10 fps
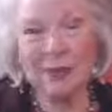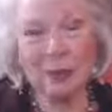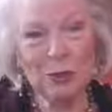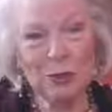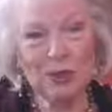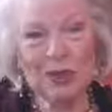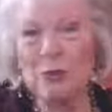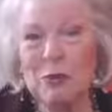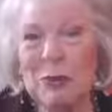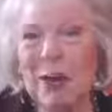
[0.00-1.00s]
to
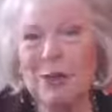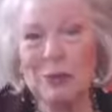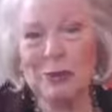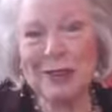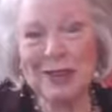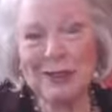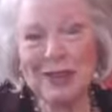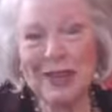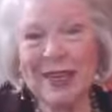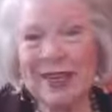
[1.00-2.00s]
yourself about yourself
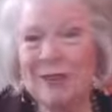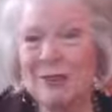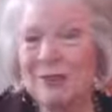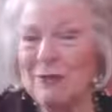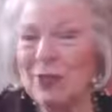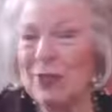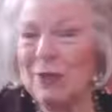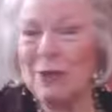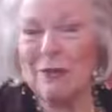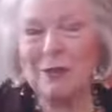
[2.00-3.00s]
is a
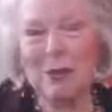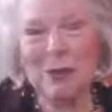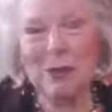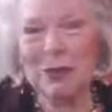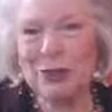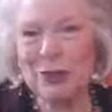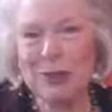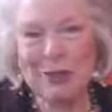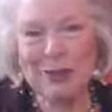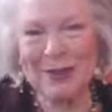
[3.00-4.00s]
very, very rich
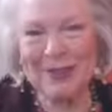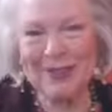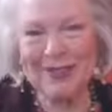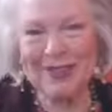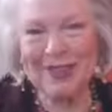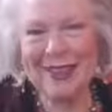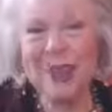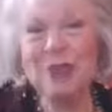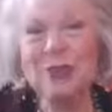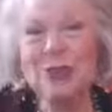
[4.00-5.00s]
experience.
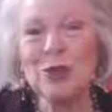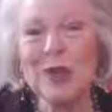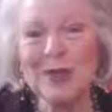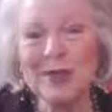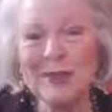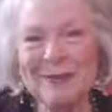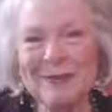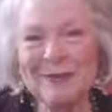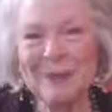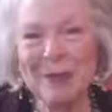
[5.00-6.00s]
Enjoy it.
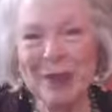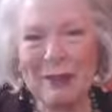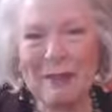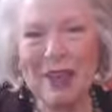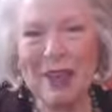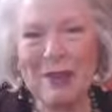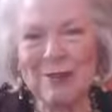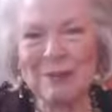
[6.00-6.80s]
Bye for now.